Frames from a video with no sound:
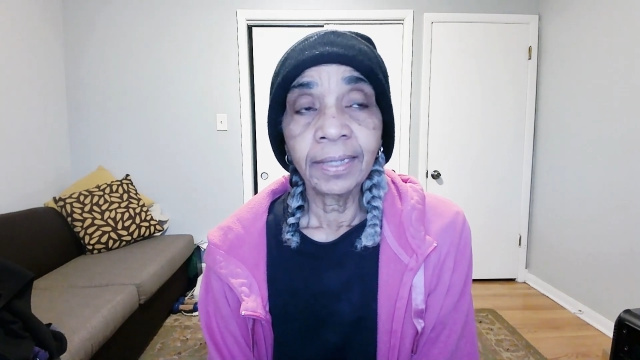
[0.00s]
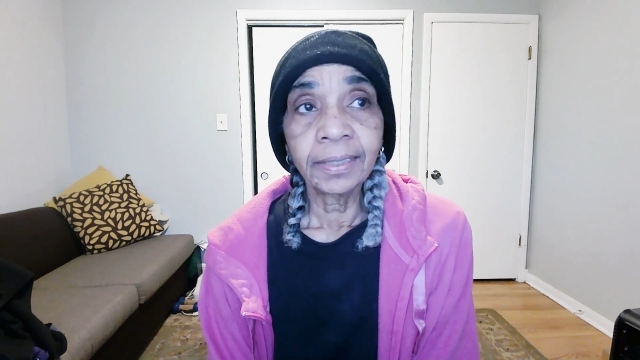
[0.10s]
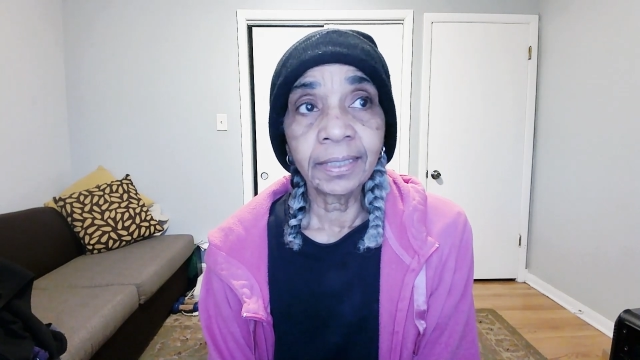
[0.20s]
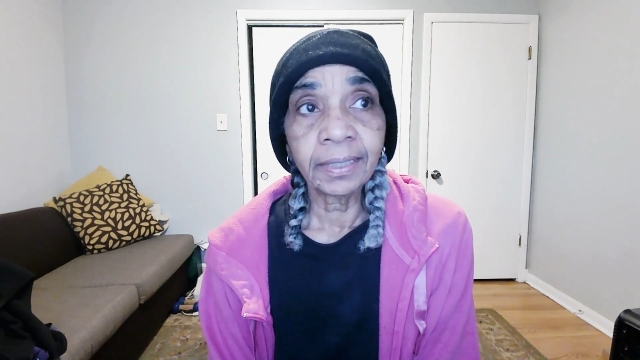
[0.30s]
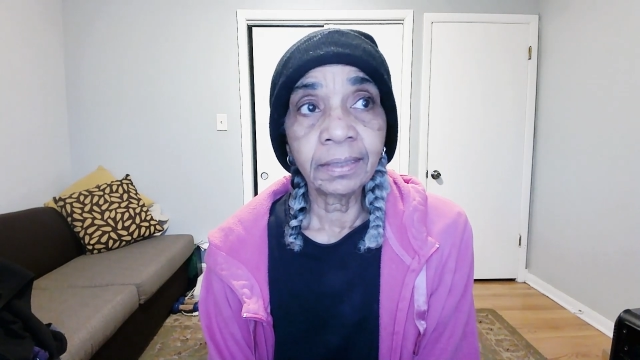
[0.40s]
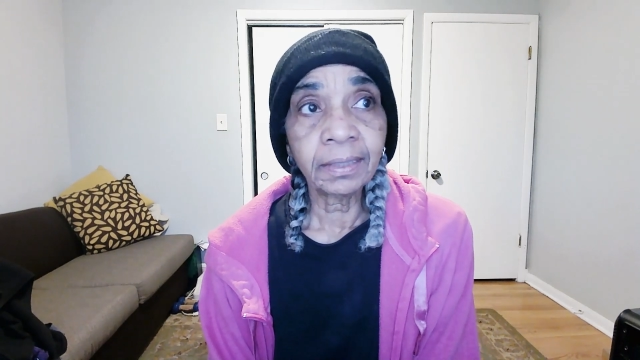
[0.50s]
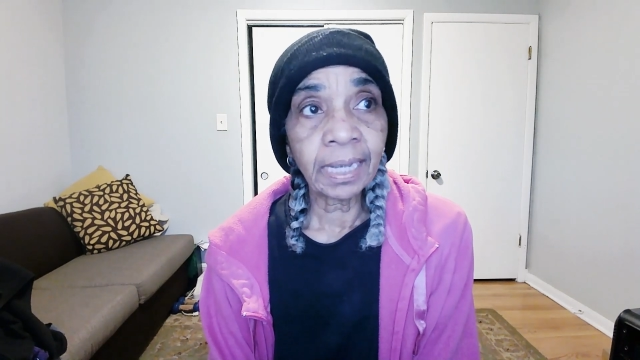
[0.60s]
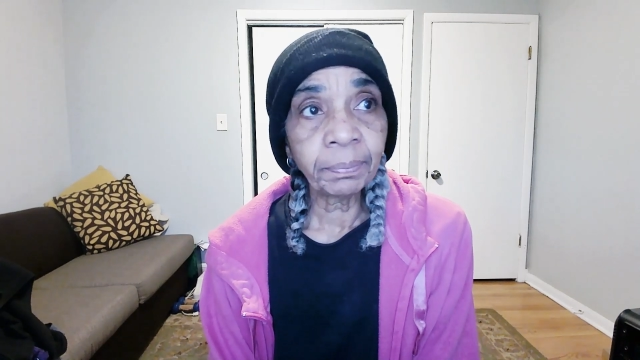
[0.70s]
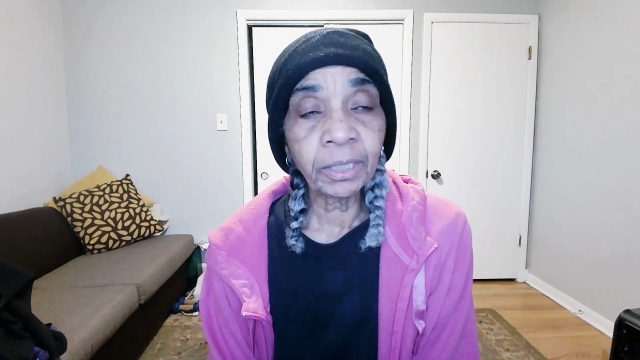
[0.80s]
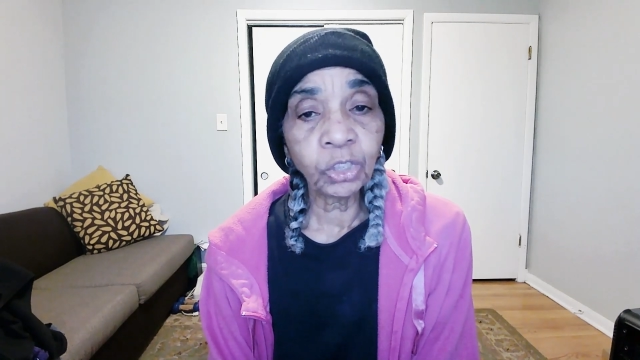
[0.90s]

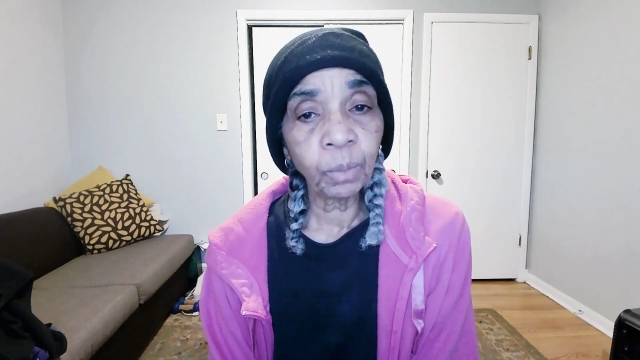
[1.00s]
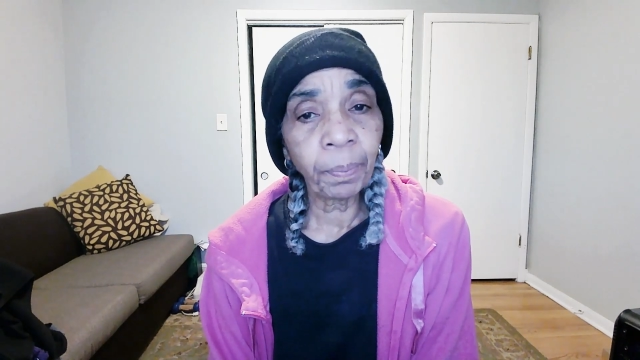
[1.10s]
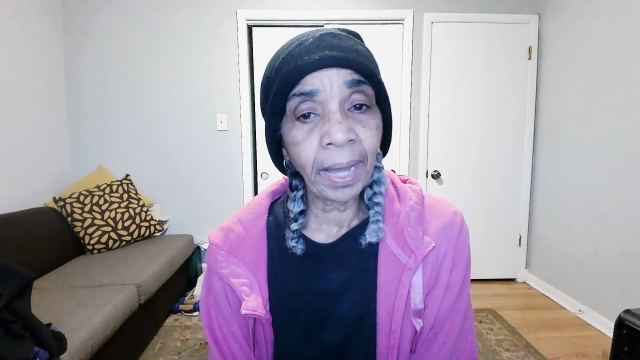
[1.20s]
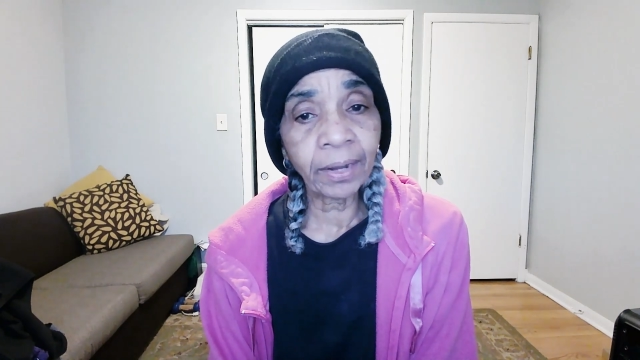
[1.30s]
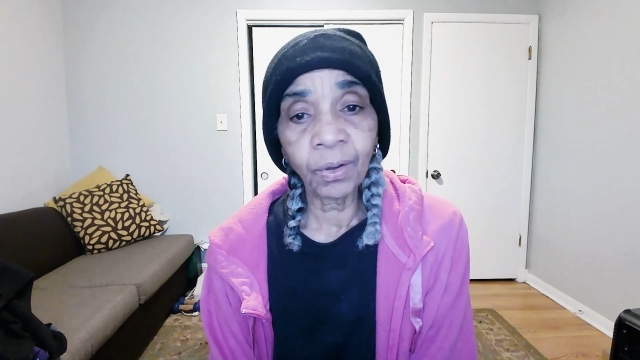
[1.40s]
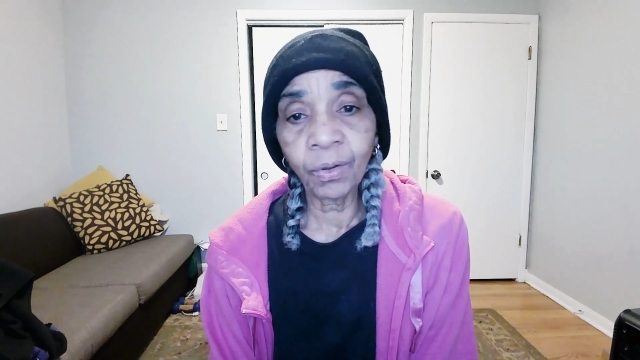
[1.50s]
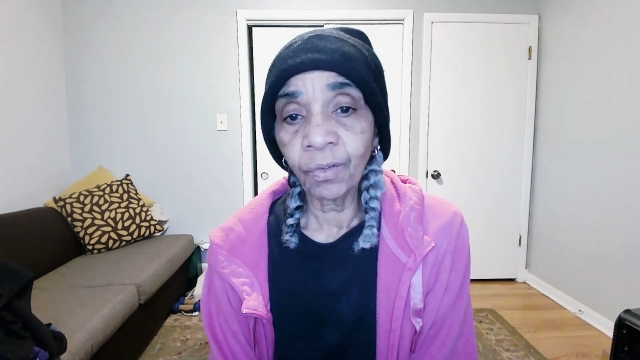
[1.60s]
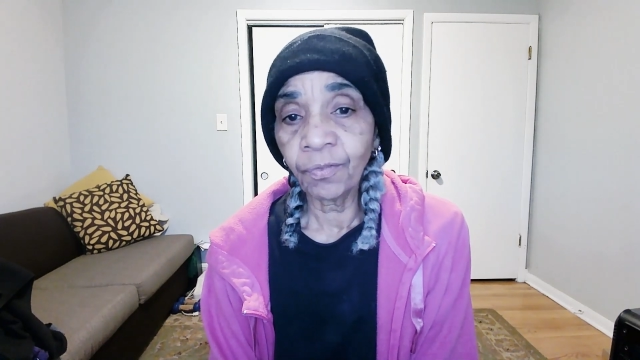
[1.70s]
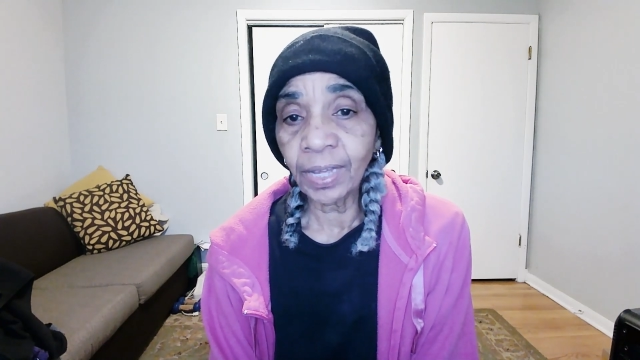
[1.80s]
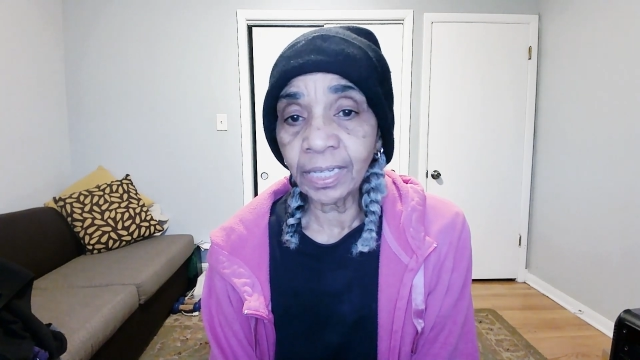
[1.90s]
stepped into a
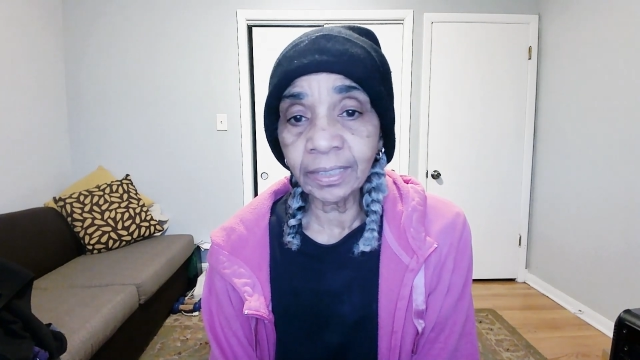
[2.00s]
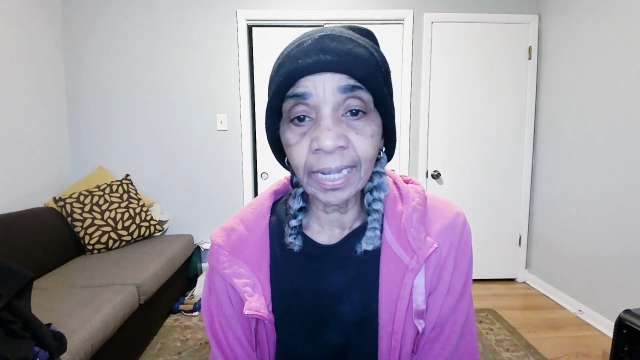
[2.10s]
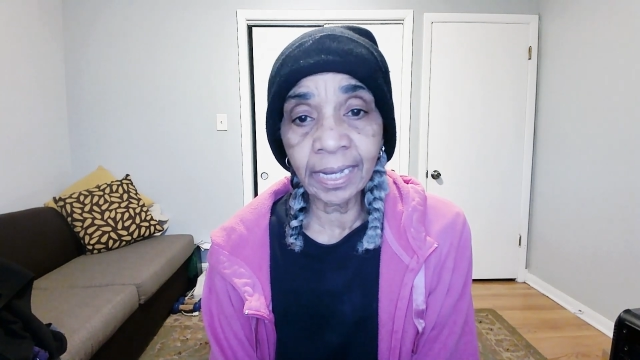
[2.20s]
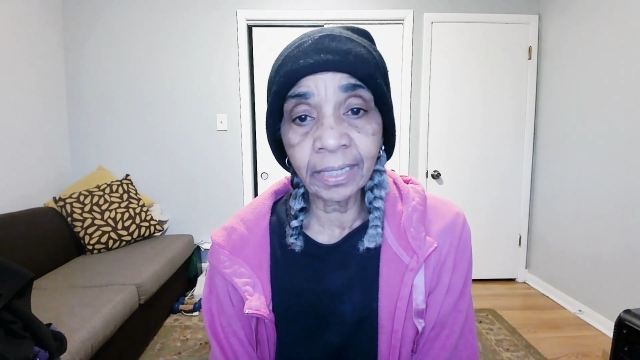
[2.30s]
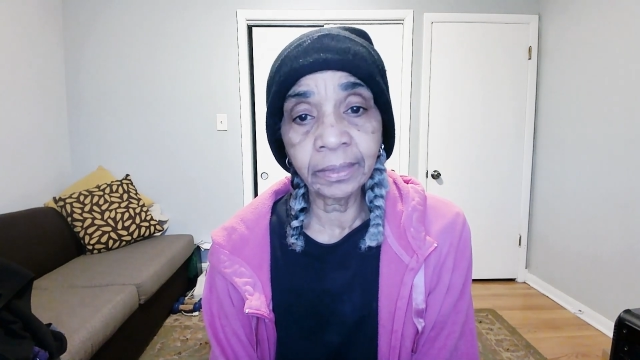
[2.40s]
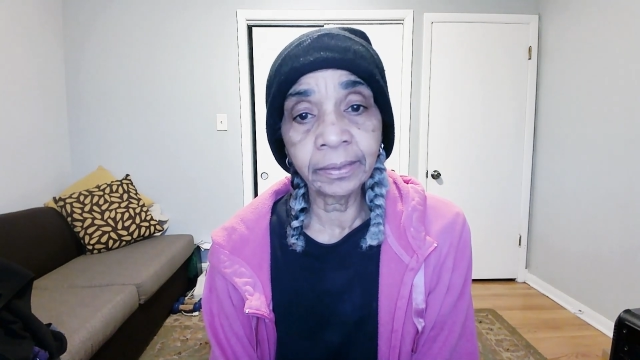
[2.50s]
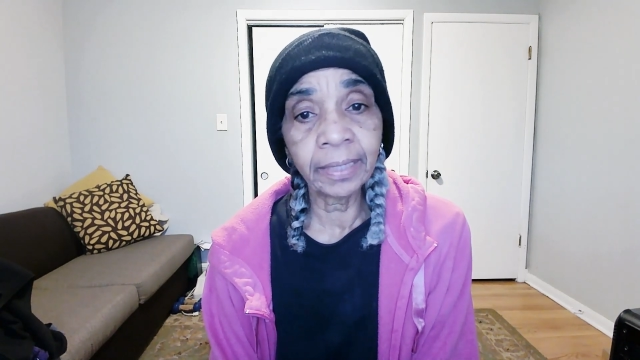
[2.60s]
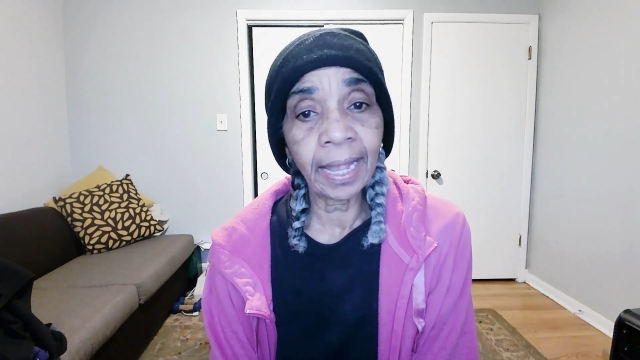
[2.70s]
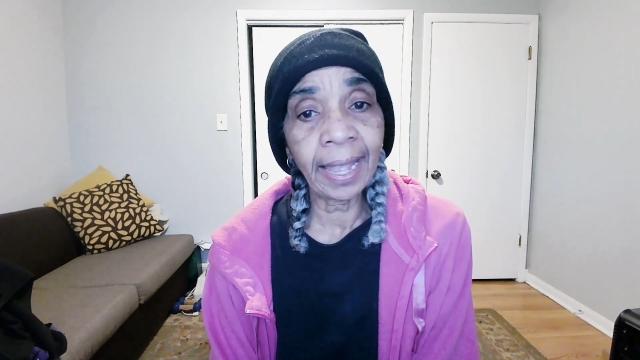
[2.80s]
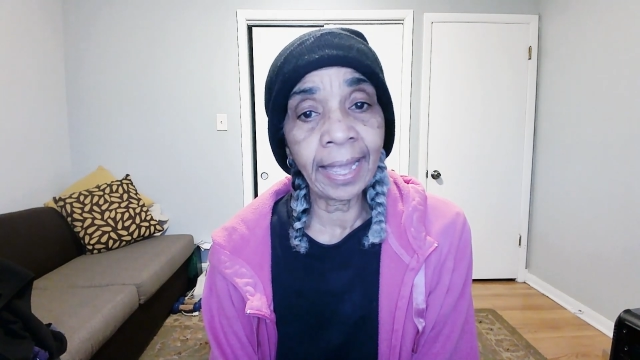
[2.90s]
pothole, fell
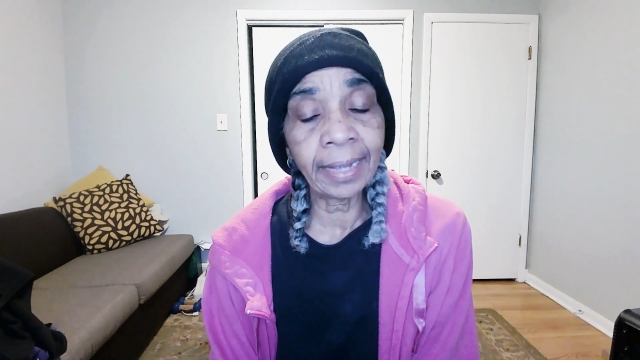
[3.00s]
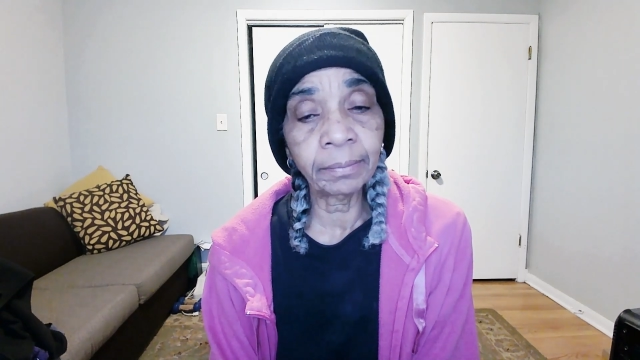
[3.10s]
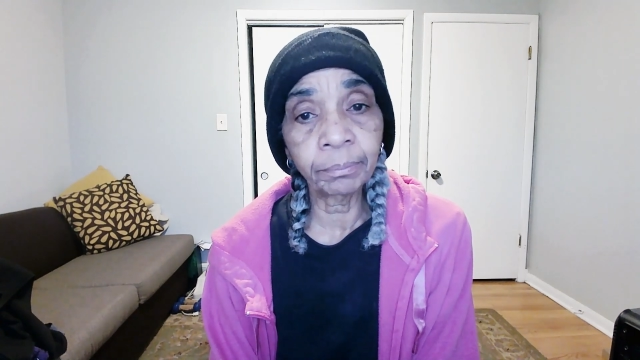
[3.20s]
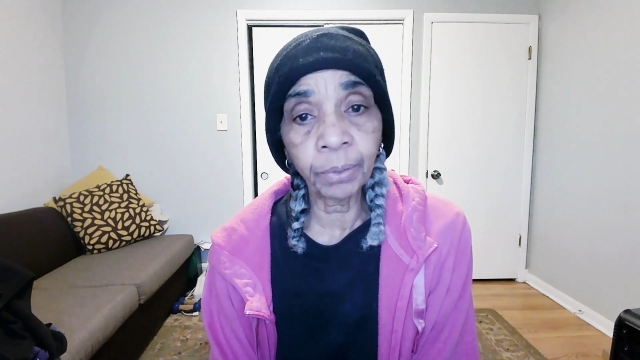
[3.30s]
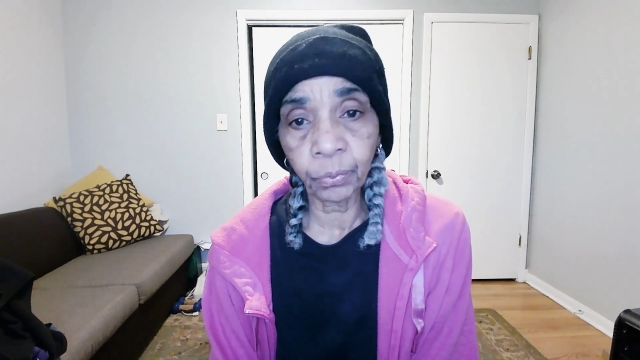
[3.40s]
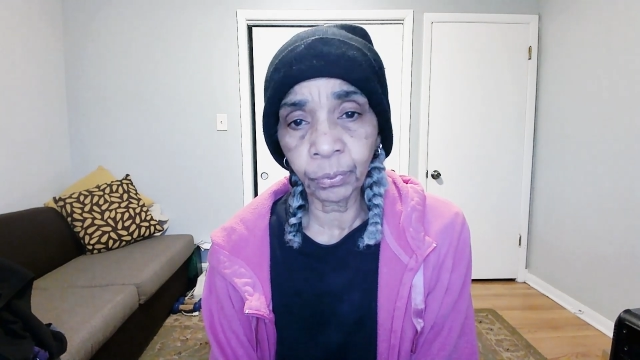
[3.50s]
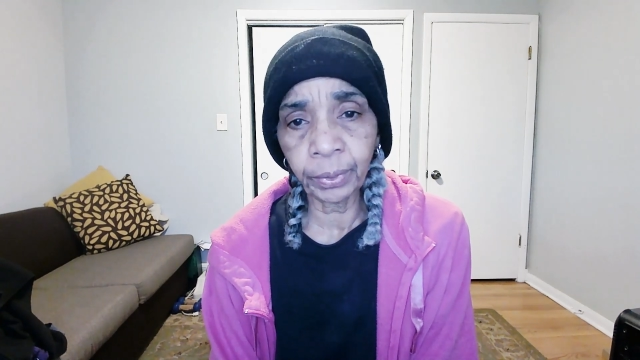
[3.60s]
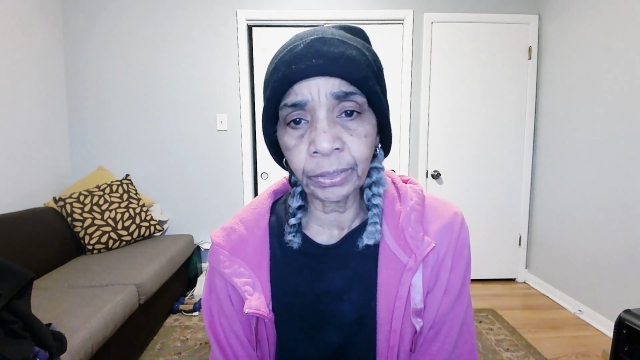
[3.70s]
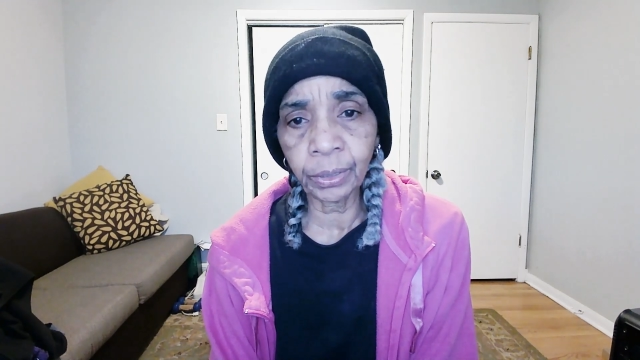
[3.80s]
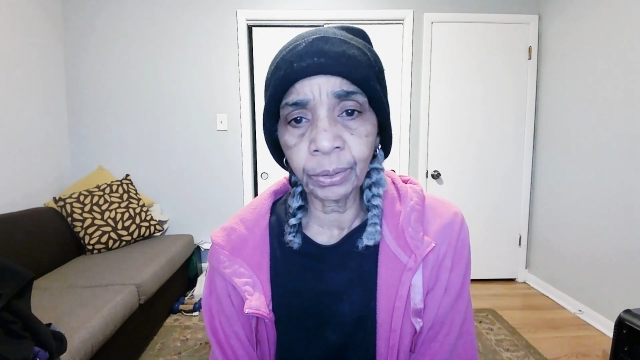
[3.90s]
down, and broke
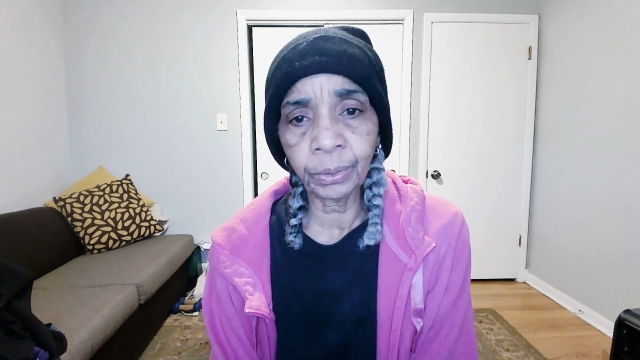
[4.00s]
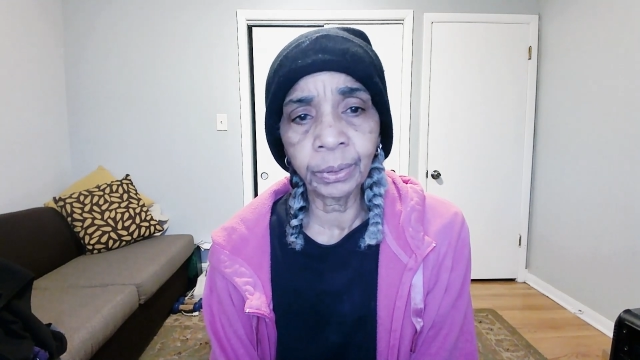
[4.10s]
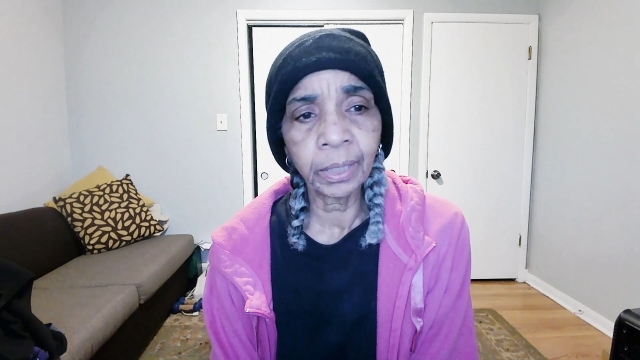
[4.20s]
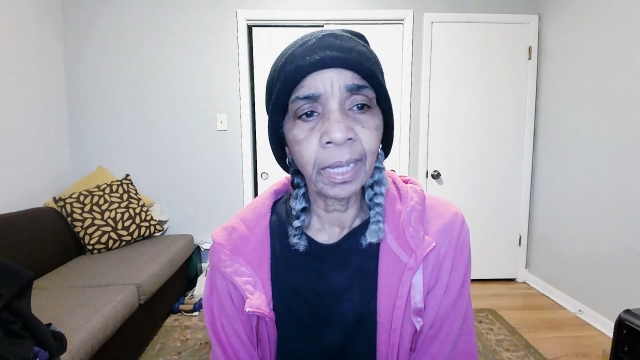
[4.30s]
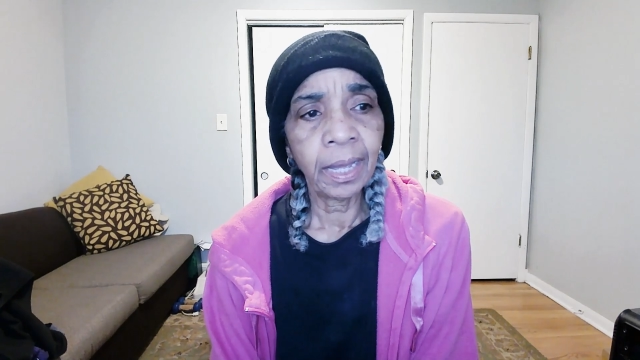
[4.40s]
three toes.